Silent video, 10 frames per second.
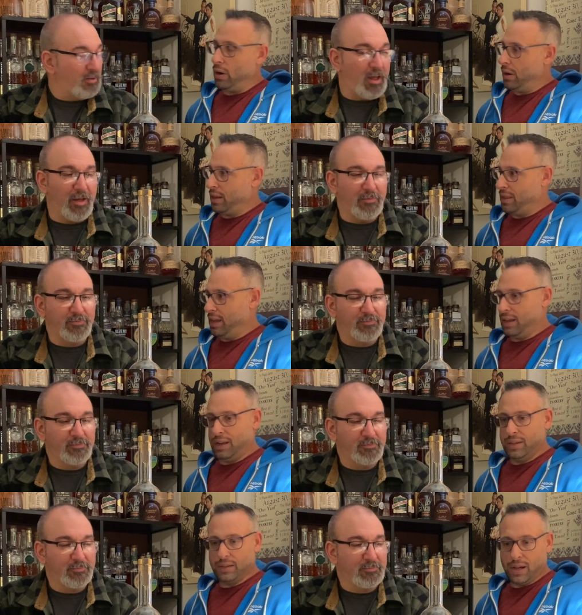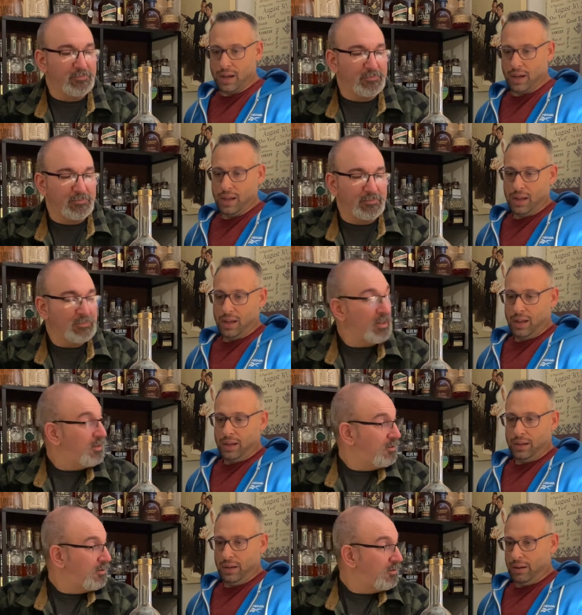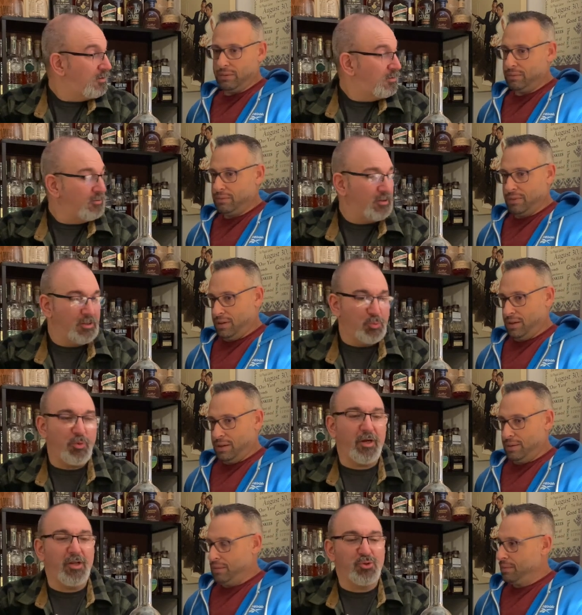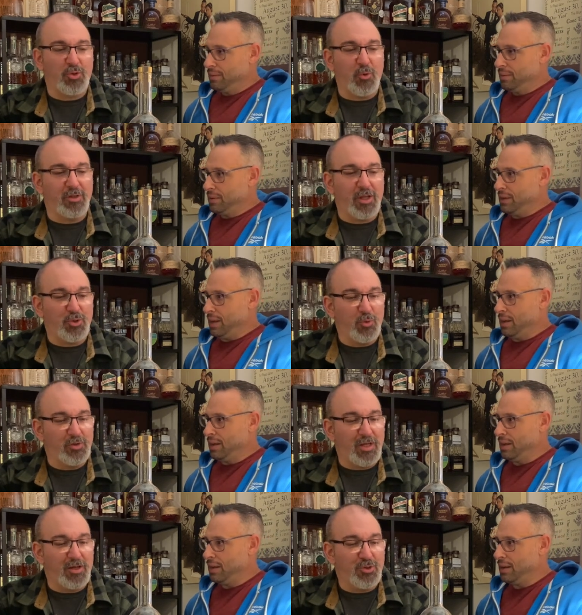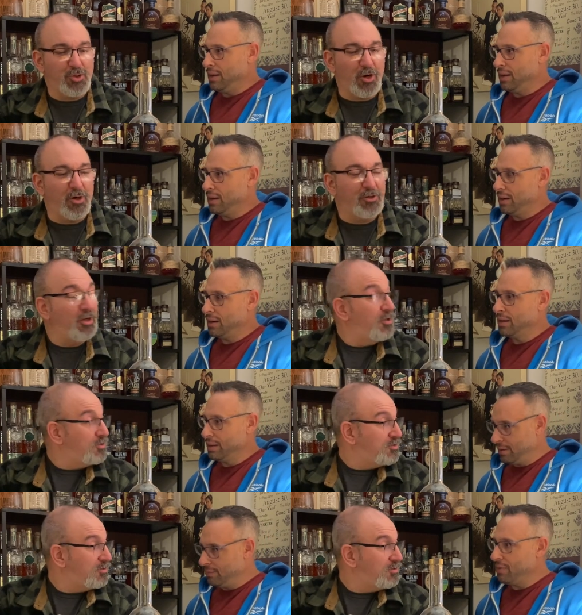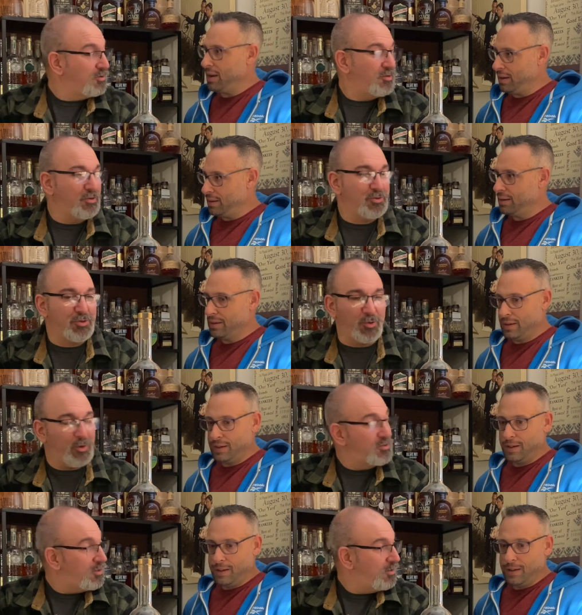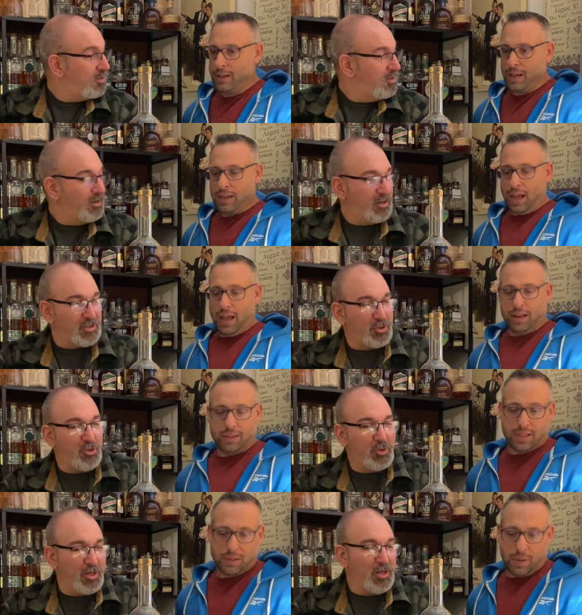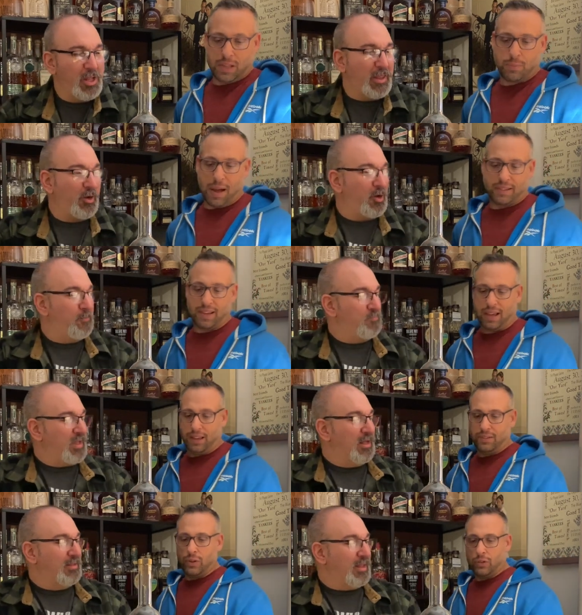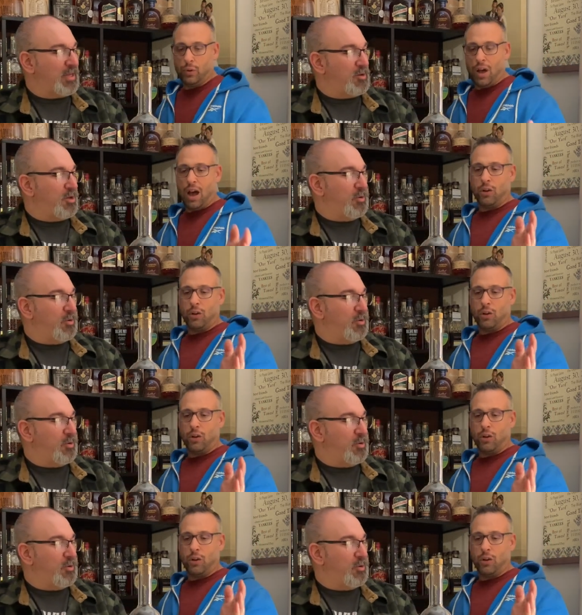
Speaker 1: yeah. I think, and it's uh, you know,
Speaker 2: it's pretty interesting what that yeah. what that char does right to the whiskey. Yeah, and it's it's, it's by like, seconds though too. Like, how